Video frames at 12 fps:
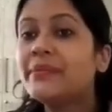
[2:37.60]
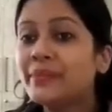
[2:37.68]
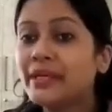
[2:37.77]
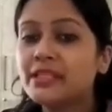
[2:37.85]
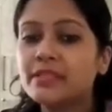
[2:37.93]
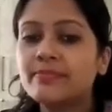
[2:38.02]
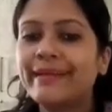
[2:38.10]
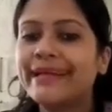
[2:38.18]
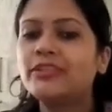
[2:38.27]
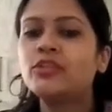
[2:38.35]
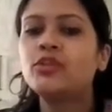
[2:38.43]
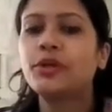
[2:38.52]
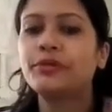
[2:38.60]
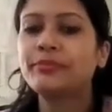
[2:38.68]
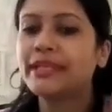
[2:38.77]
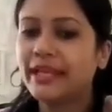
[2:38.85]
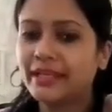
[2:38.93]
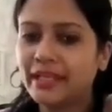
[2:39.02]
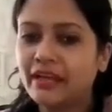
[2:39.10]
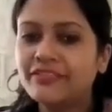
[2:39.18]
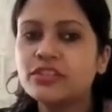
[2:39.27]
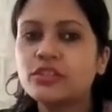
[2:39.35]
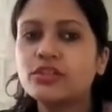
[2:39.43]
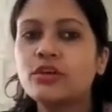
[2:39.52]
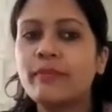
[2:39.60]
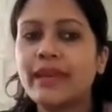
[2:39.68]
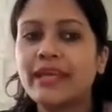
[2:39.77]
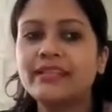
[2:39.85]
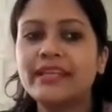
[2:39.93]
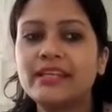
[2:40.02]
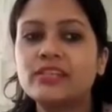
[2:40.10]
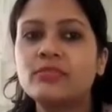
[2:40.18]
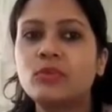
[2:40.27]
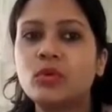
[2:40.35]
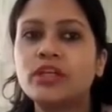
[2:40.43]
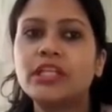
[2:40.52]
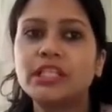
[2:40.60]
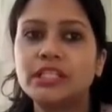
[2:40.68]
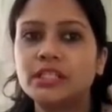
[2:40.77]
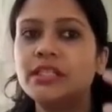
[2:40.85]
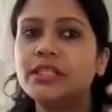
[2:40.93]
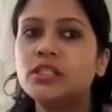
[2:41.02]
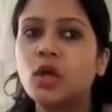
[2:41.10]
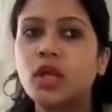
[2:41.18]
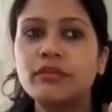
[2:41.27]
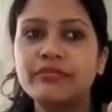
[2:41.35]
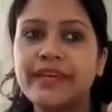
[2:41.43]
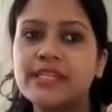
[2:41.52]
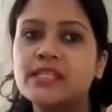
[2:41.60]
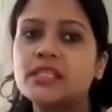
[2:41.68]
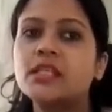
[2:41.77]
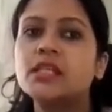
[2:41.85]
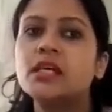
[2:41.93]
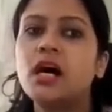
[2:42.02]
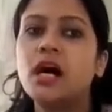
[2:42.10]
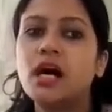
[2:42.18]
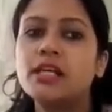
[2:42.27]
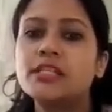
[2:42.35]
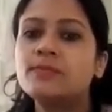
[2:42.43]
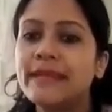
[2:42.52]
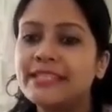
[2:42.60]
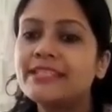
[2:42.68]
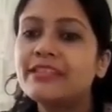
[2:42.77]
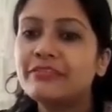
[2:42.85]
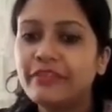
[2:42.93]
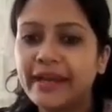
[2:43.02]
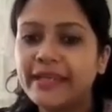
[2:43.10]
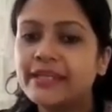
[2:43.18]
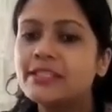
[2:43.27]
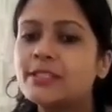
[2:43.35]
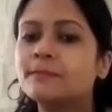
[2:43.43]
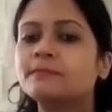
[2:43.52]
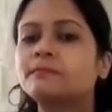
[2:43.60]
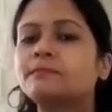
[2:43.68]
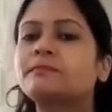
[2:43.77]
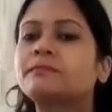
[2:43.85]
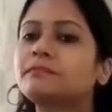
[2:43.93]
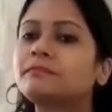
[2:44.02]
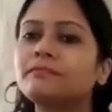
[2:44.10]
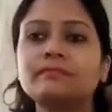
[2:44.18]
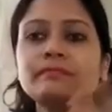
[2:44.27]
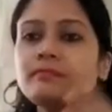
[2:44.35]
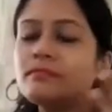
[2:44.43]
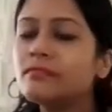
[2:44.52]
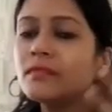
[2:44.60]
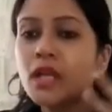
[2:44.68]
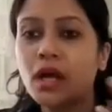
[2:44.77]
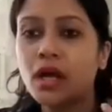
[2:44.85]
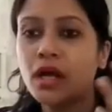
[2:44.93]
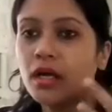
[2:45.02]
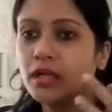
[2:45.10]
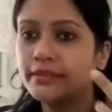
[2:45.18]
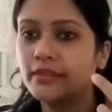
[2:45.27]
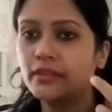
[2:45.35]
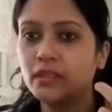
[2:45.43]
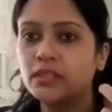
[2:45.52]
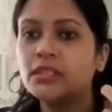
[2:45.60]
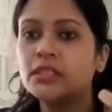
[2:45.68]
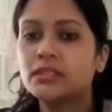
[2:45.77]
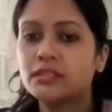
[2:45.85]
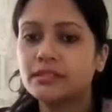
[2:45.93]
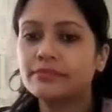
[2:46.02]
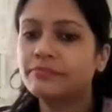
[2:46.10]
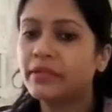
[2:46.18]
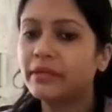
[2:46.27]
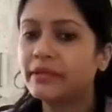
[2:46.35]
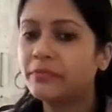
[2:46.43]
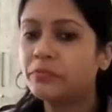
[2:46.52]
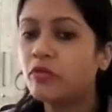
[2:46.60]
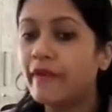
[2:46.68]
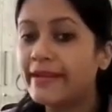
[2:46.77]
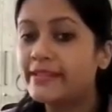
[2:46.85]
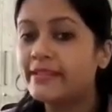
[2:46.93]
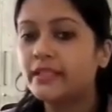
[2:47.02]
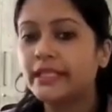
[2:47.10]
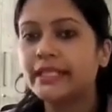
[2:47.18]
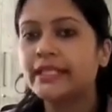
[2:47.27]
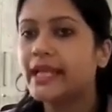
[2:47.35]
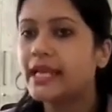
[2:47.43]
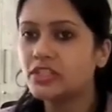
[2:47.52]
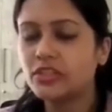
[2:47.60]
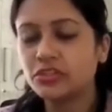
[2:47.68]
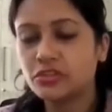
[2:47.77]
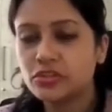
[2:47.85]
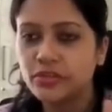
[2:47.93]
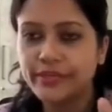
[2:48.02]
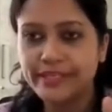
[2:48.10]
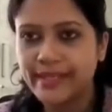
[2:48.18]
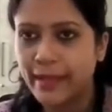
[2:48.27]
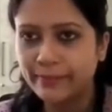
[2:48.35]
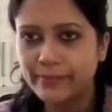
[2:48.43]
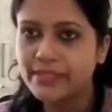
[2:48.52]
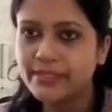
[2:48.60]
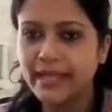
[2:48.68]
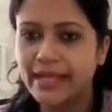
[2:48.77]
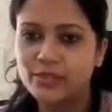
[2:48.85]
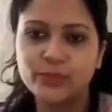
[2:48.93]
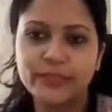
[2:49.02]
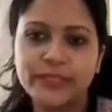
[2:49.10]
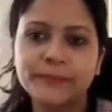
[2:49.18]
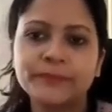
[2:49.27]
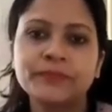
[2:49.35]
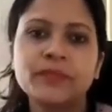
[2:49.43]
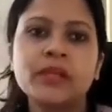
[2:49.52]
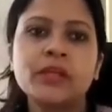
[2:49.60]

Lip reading: elements might not be enough. So to make things more clear, it always specifies it provides certain illustrations or examples as well.